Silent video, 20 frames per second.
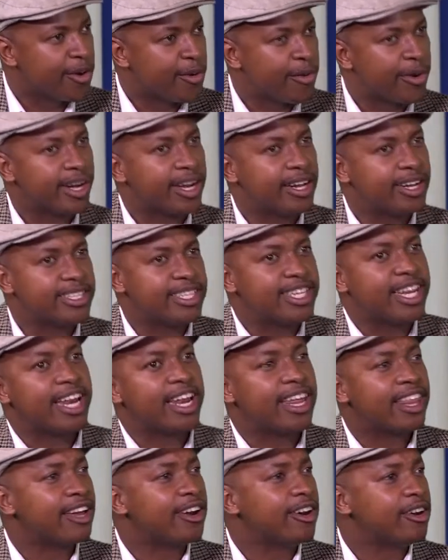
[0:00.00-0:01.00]
Whereas in
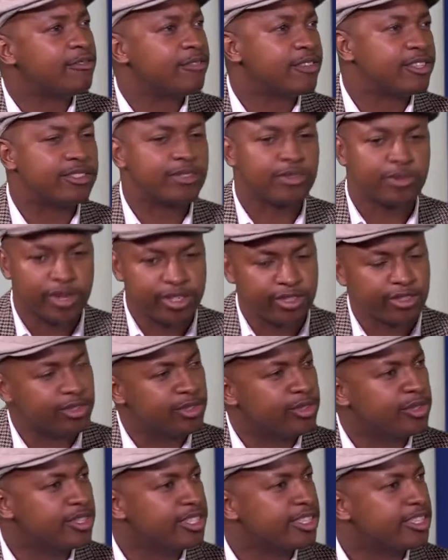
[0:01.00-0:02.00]
another office, what you
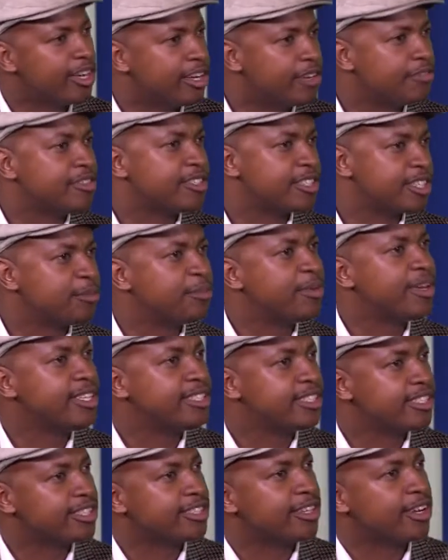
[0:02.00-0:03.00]
do in the office
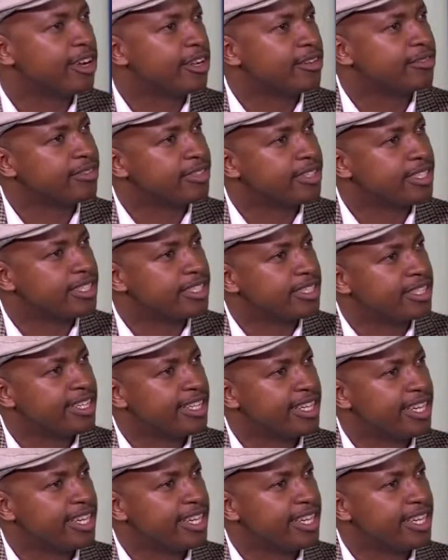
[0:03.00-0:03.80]
remains in, in the, the, office. office.